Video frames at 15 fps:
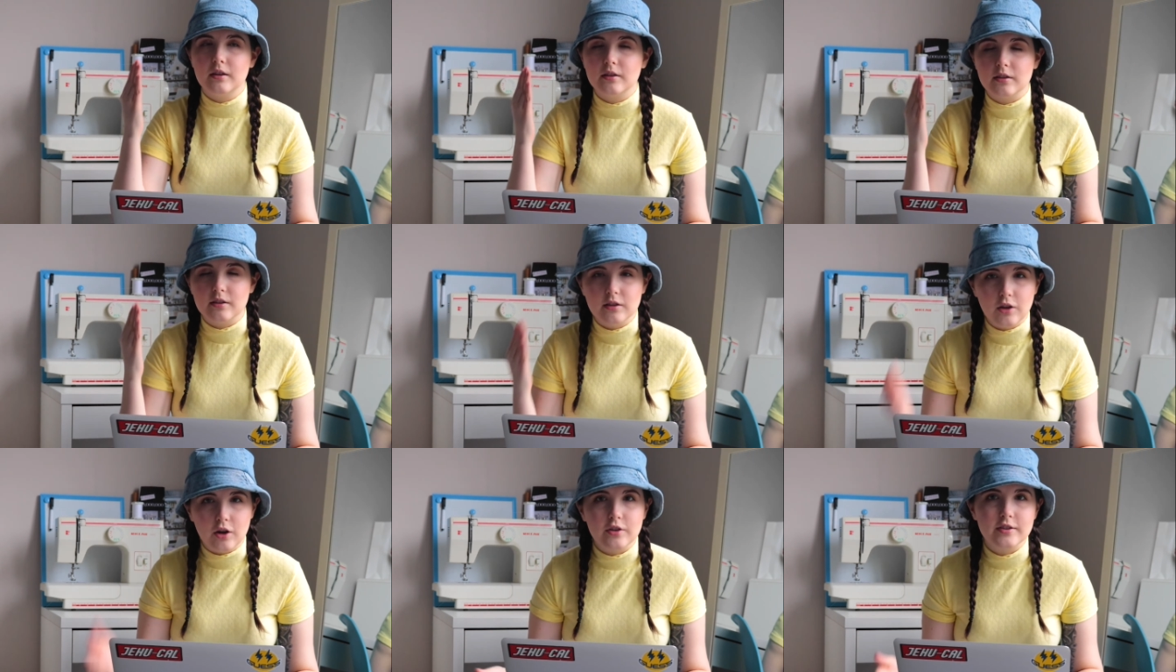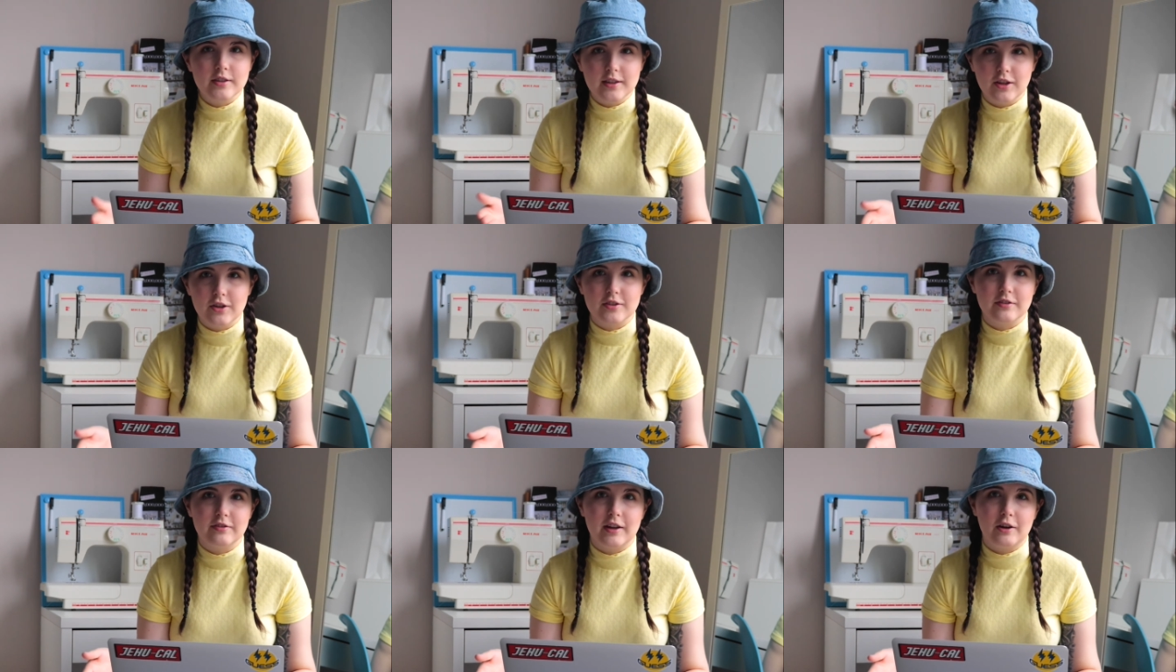lots and
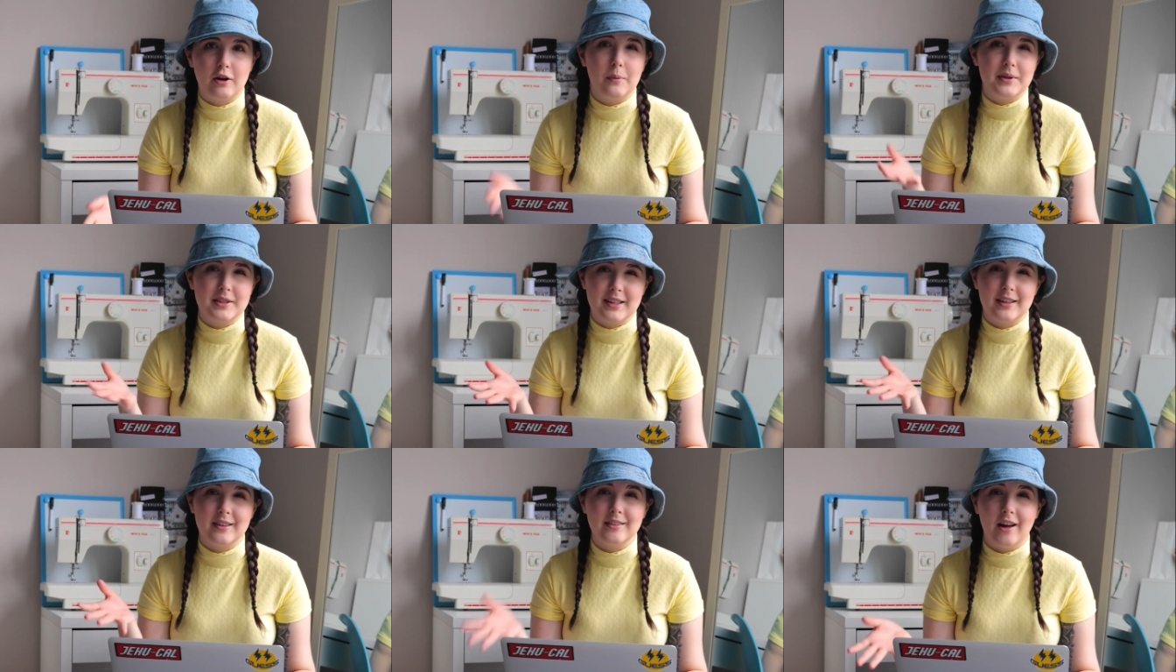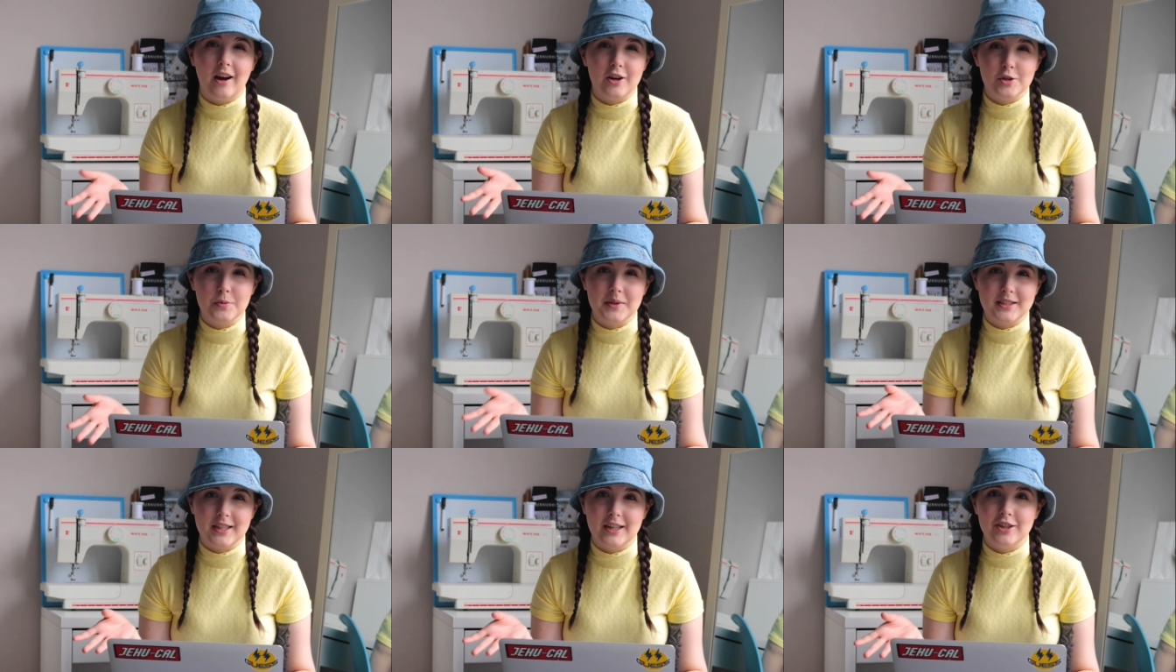lots of their comments, like a large
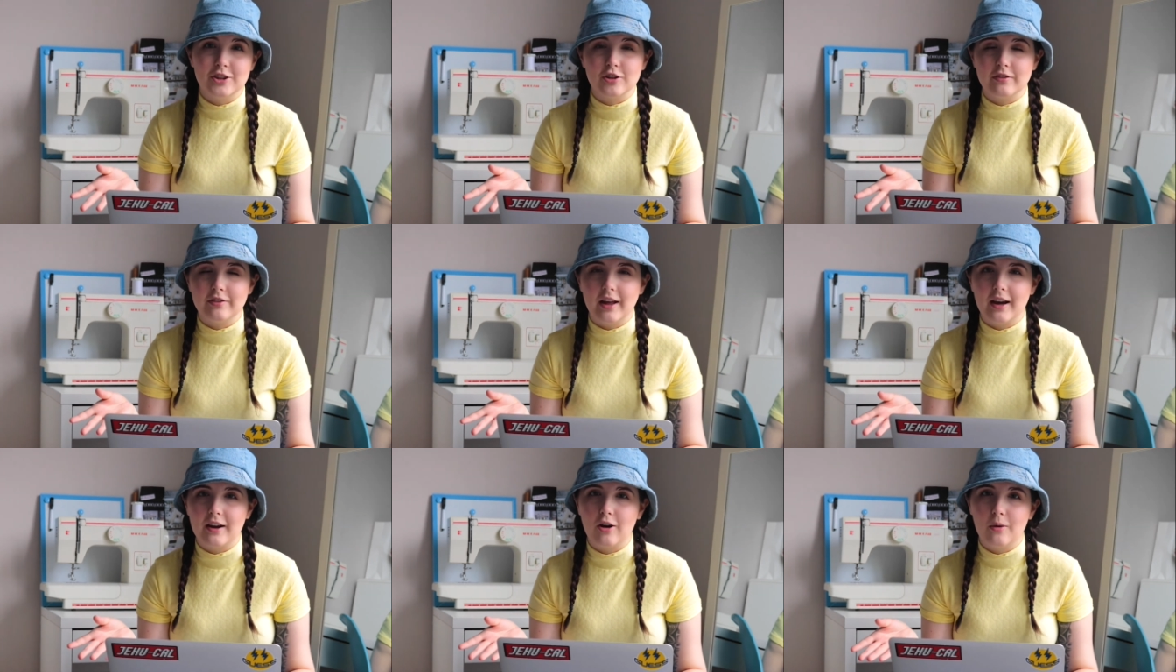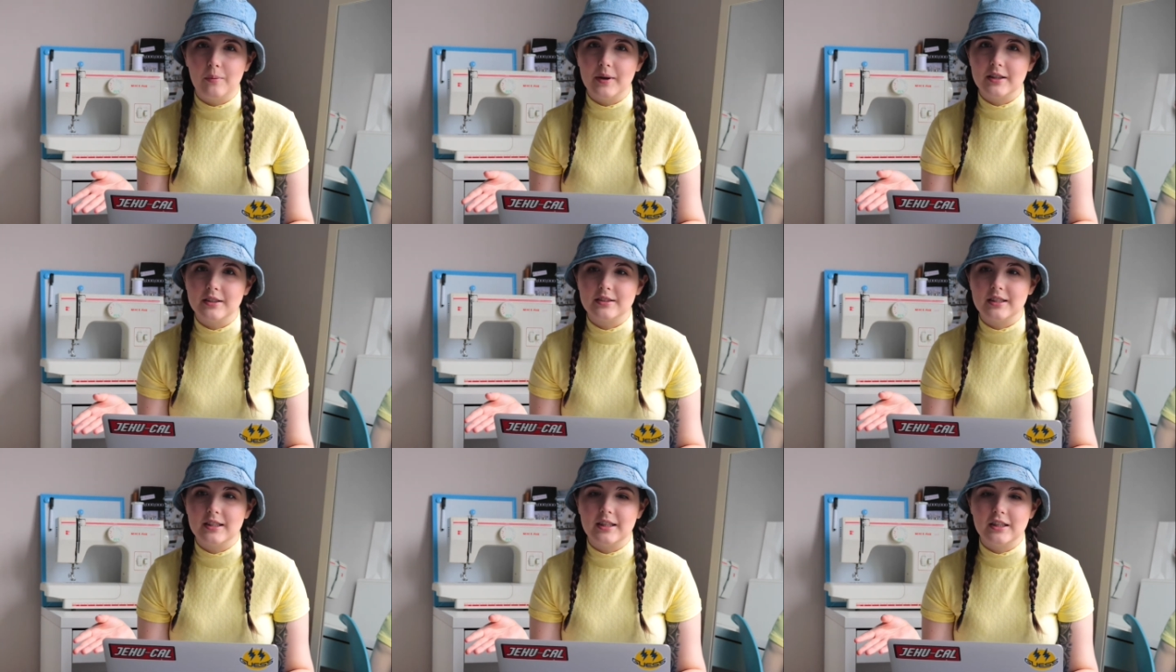percentage of their
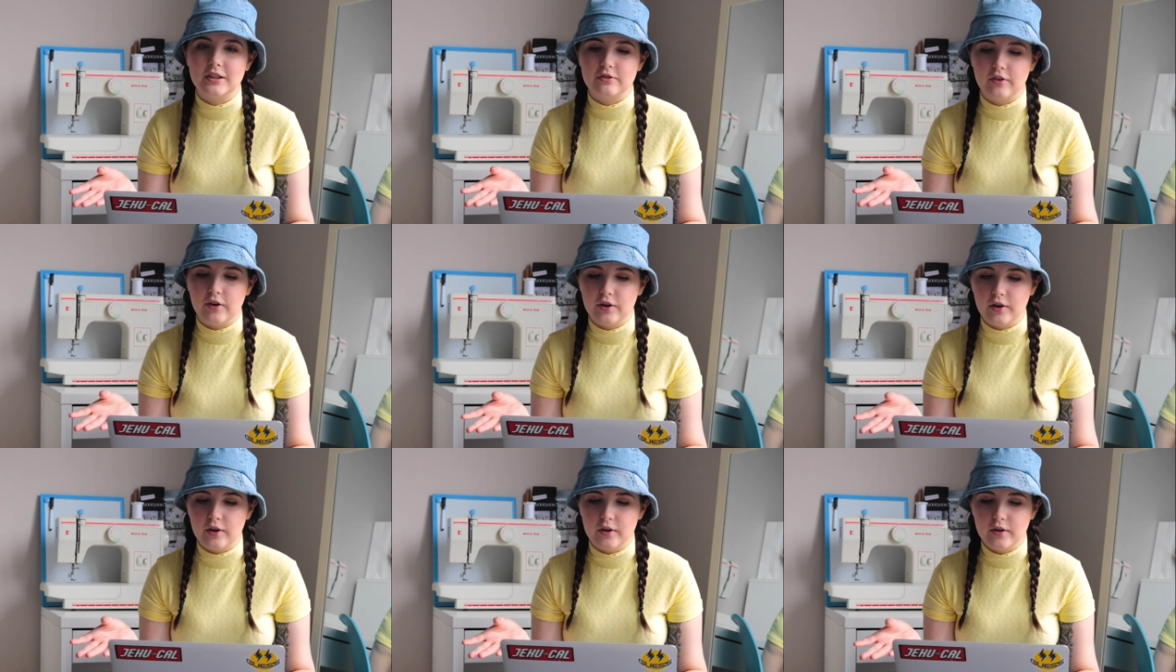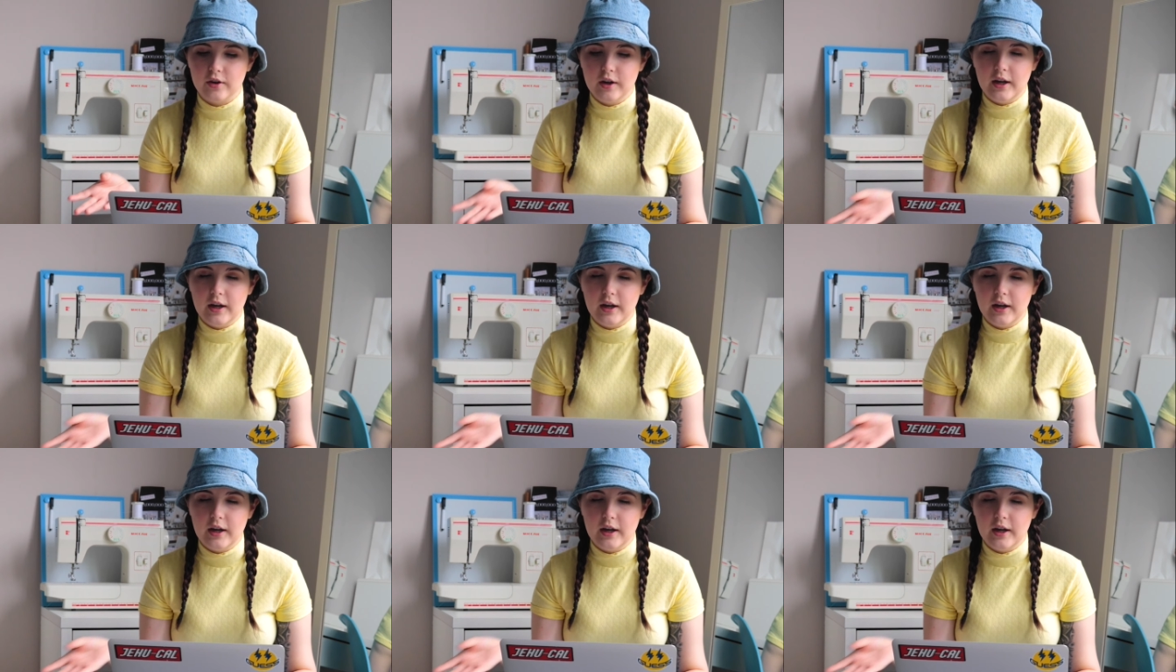comments in each photo,